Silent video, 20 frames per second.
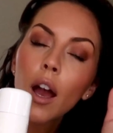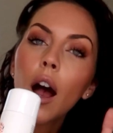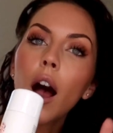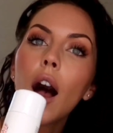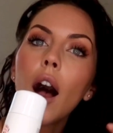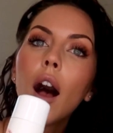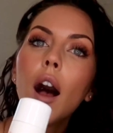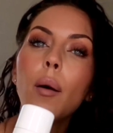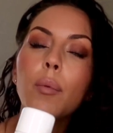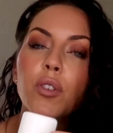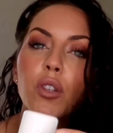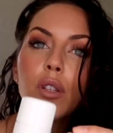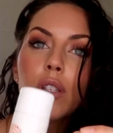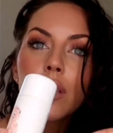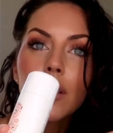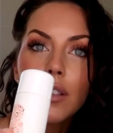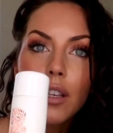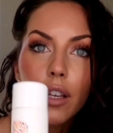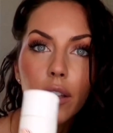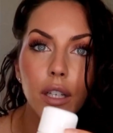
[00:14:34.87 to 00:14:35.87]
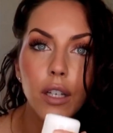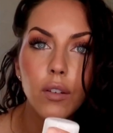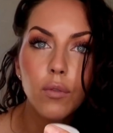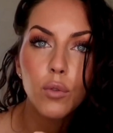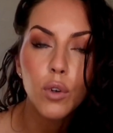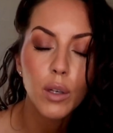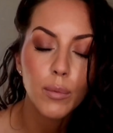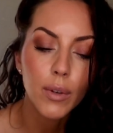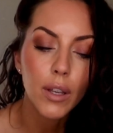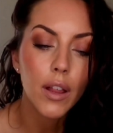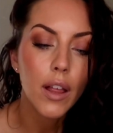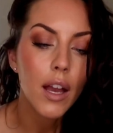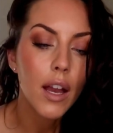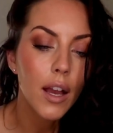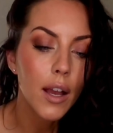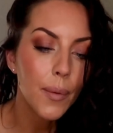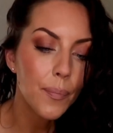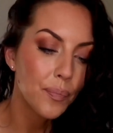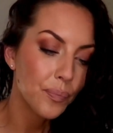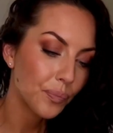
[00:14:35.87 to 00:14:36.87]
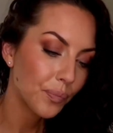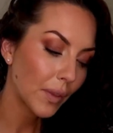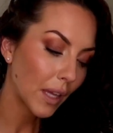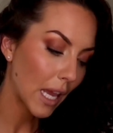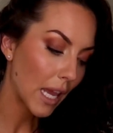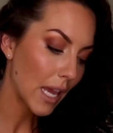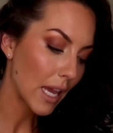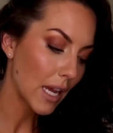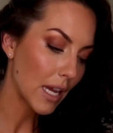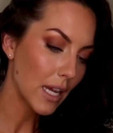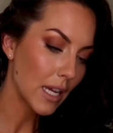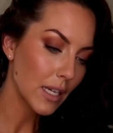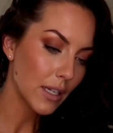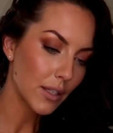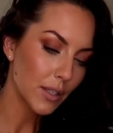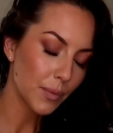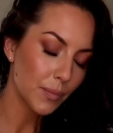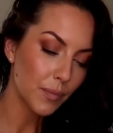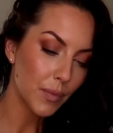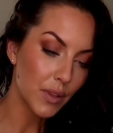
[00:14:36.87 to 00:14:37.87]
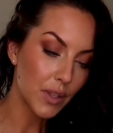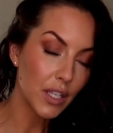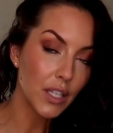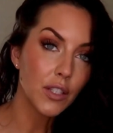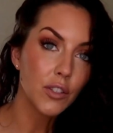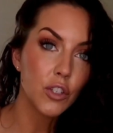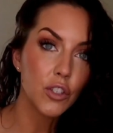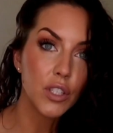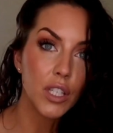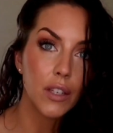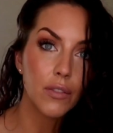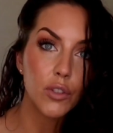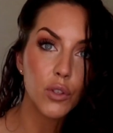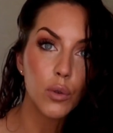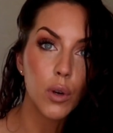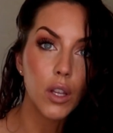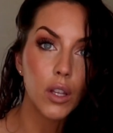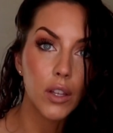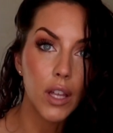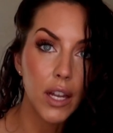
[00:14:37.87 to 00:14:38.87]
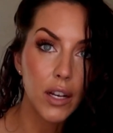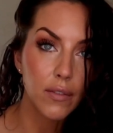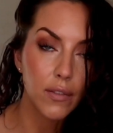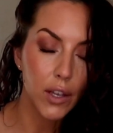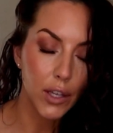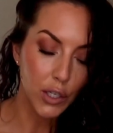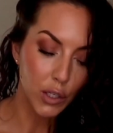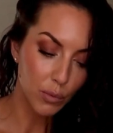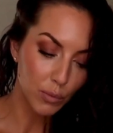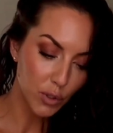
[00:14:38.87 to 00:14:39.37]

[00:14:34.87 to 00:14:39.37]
So this is a clean formula, and this just gives you a lot of volume.